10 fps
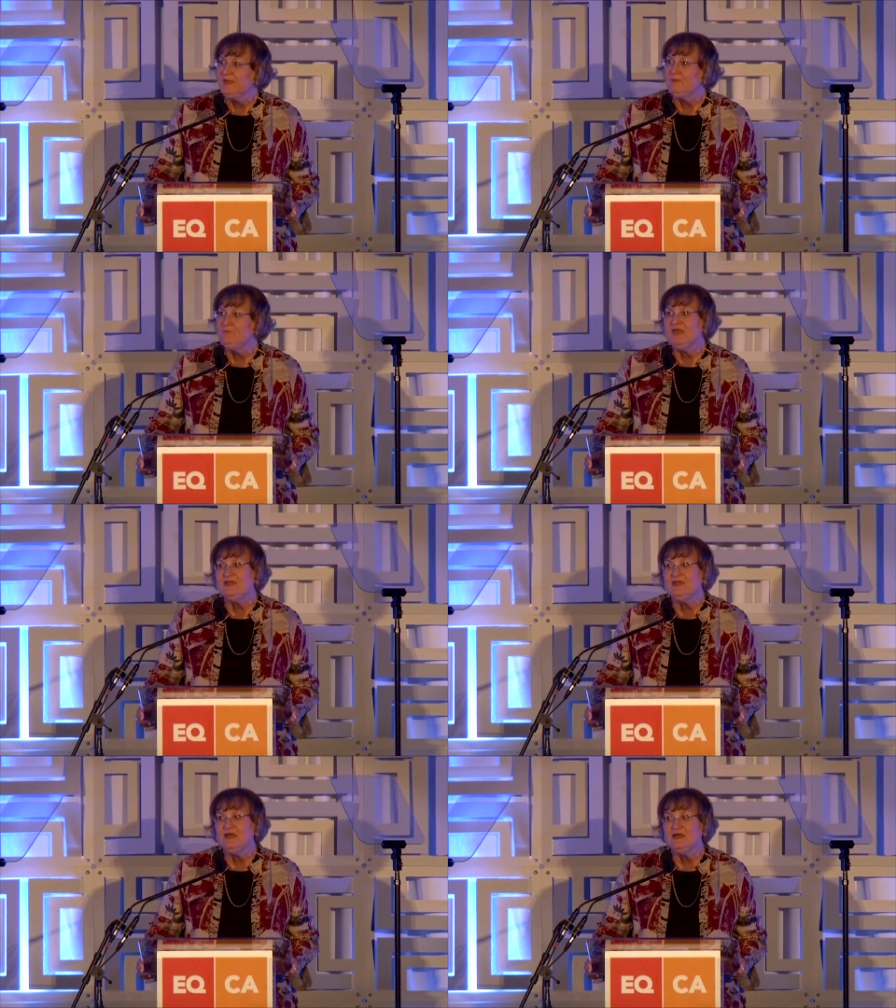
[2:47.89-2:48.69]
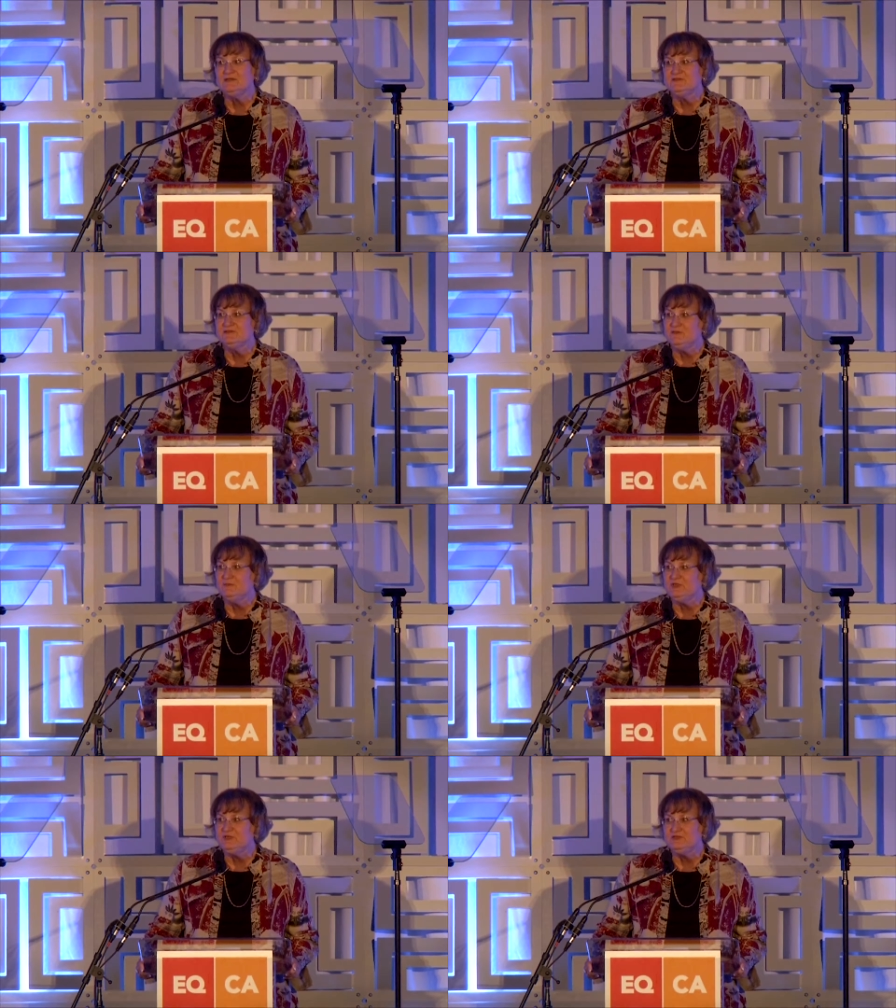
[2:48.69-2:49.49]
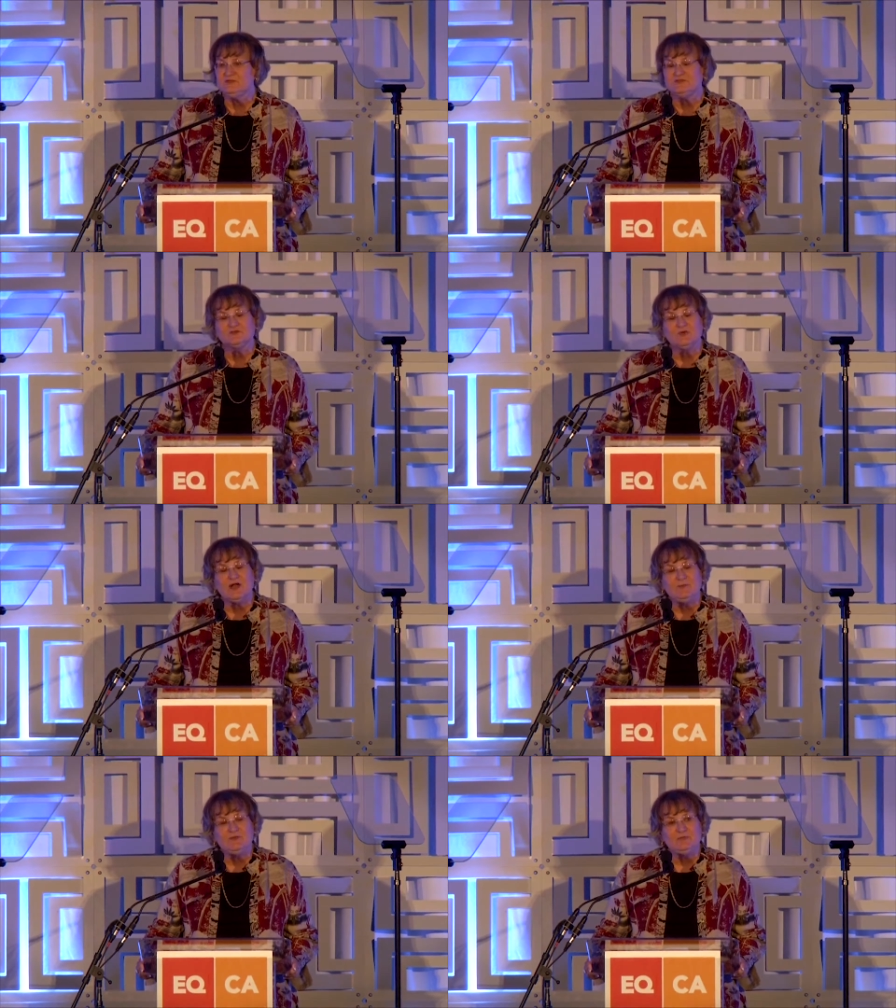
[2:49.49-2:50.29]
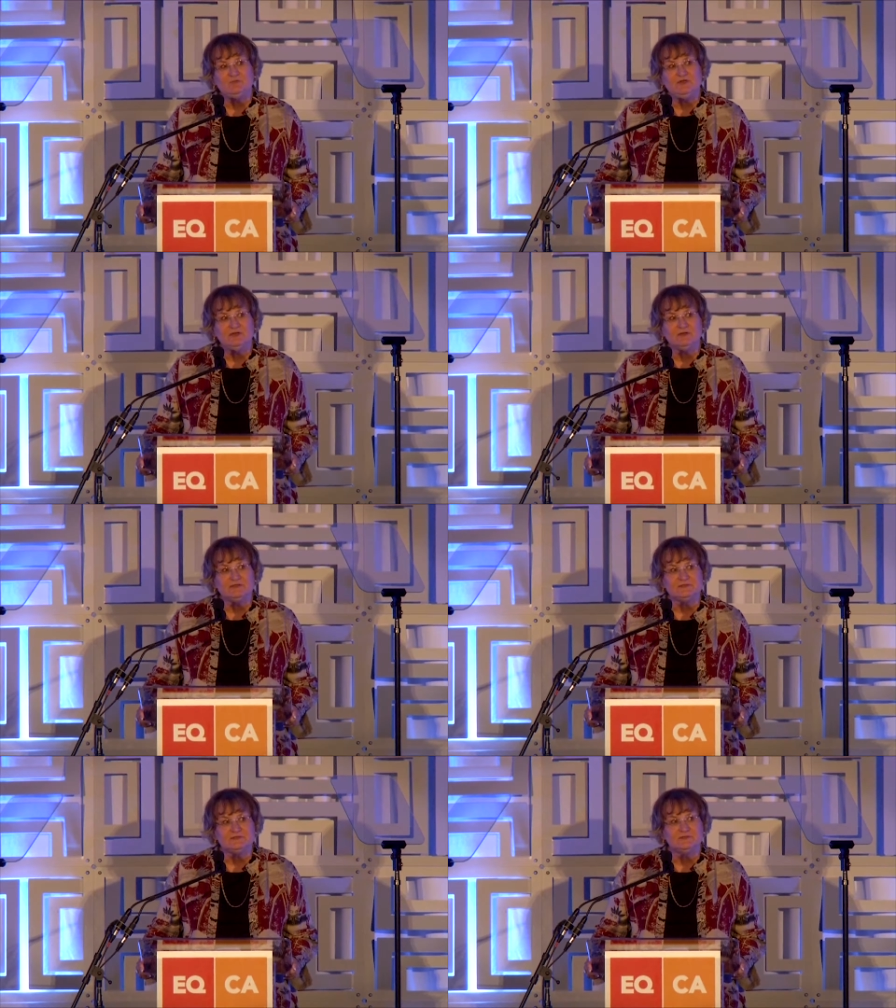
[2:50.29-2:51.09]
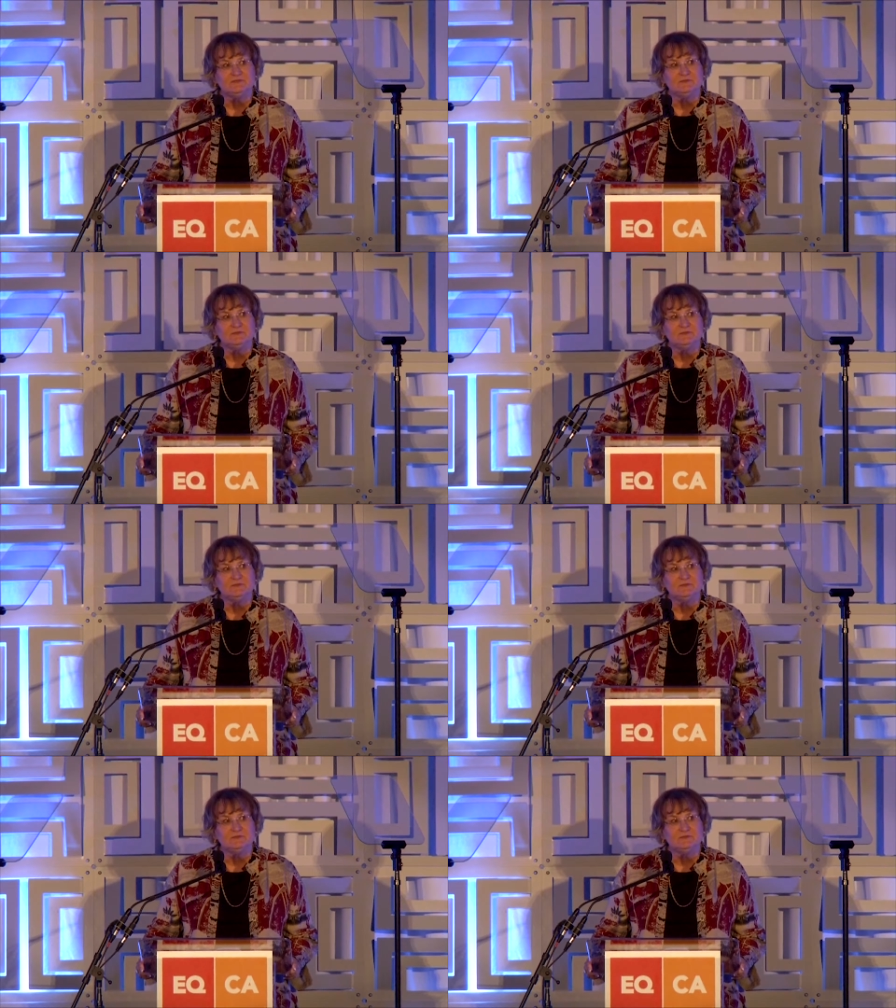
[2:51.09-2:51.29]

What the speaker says: It meant not simply to describe an appearance,